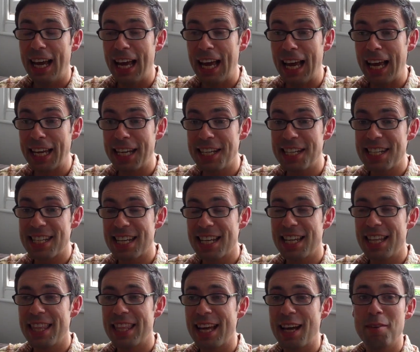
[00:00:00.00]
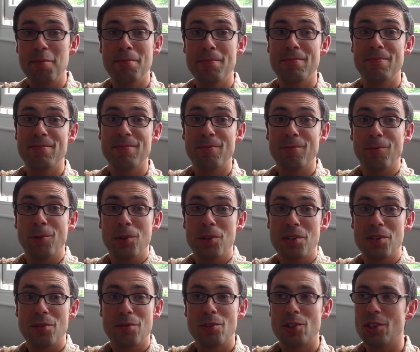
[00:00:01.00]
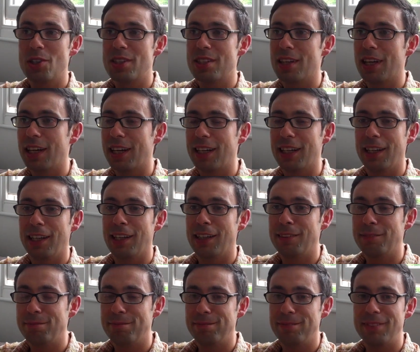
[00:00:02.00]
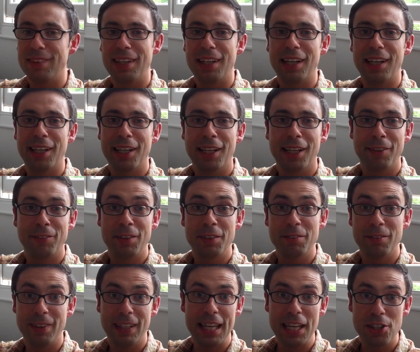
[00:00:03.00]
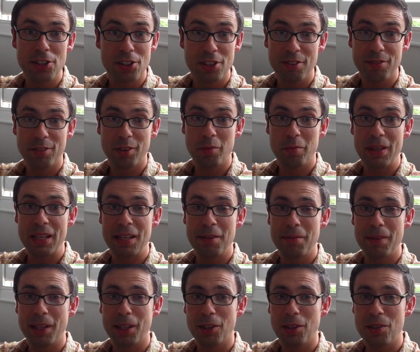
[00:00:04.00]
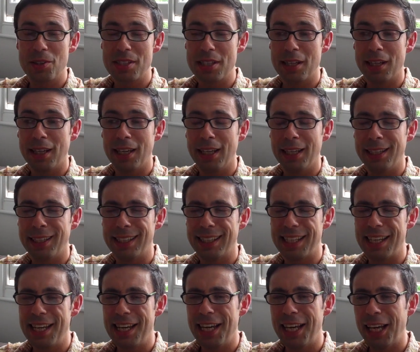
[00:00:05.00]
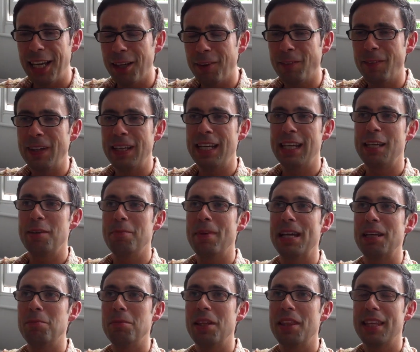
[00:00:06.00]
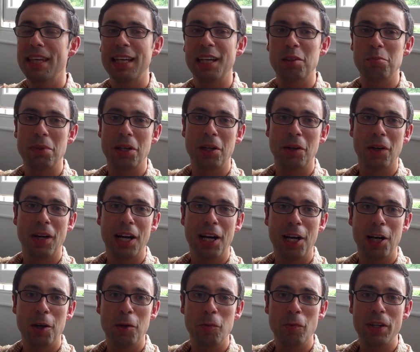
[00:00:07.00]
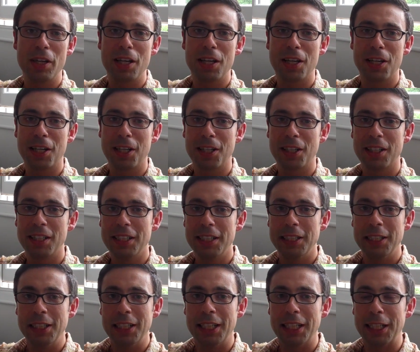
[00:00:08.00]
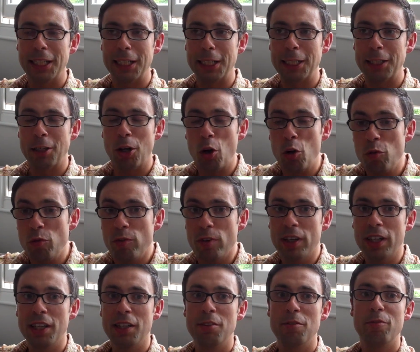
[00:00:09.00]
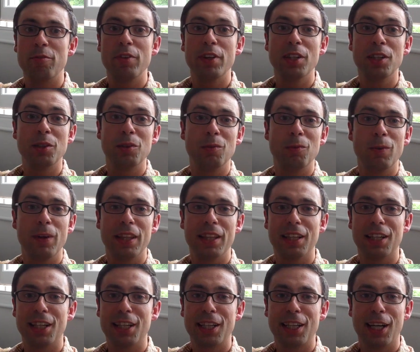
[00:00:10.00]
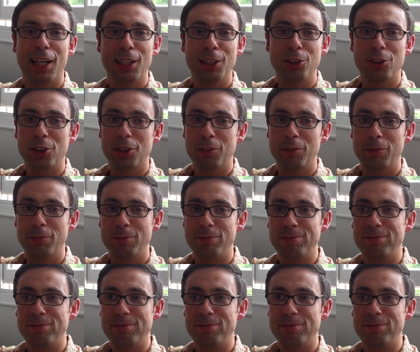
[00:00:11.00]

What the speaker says: and that was just like a revelation for me, because it really made me think about how we are often filled with a culture of